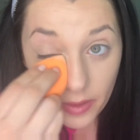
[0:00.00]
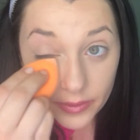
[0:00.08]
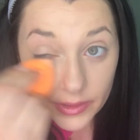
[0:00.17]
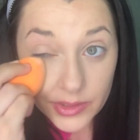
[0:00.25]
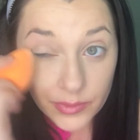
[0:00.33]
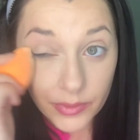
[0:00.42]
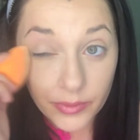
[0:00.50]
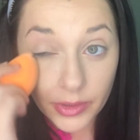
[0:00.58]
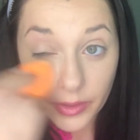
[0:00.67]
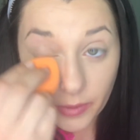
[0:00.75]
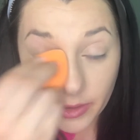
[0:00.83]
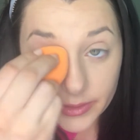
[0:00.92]
this one
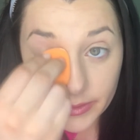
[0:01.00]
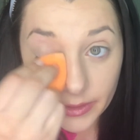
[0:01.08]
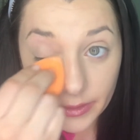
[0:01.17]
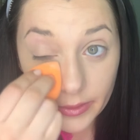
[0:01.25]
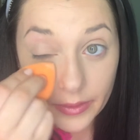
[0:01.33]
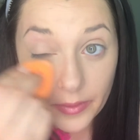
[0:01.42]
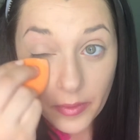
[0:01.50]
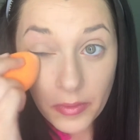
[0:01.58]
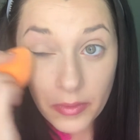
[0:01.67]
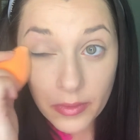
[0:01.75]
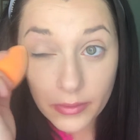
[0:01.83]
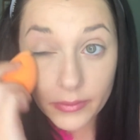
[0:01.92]
really works good
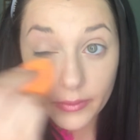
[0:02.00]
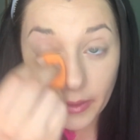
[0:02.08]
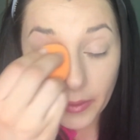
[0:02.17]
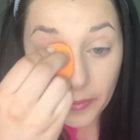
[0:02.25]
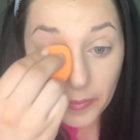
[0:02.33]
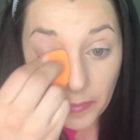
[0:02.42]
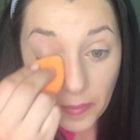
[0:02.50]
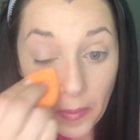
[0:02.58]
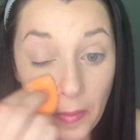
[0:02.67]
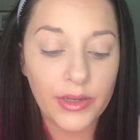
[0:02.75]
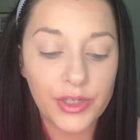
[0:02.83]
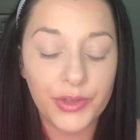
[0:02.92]
so
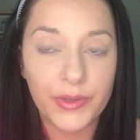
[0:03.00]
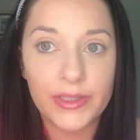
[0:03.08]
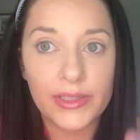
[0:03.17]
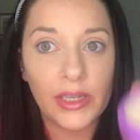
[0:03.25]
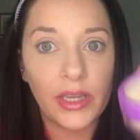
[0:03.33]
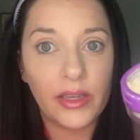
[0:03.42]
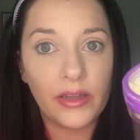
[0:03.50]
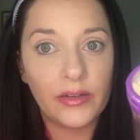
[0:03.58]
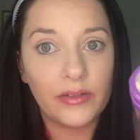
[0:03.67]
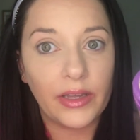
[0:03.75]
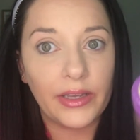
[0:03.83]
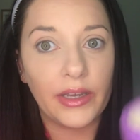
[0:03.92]
as you can see
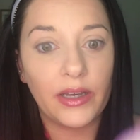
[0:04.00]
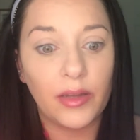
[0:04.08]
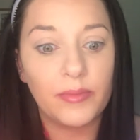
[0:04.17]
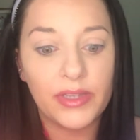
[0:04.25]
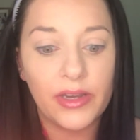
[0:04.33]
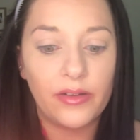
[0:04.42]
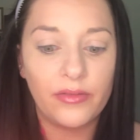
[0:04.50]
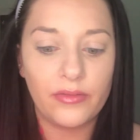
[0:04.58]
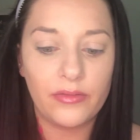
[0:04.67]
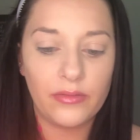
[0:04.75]
like it comes out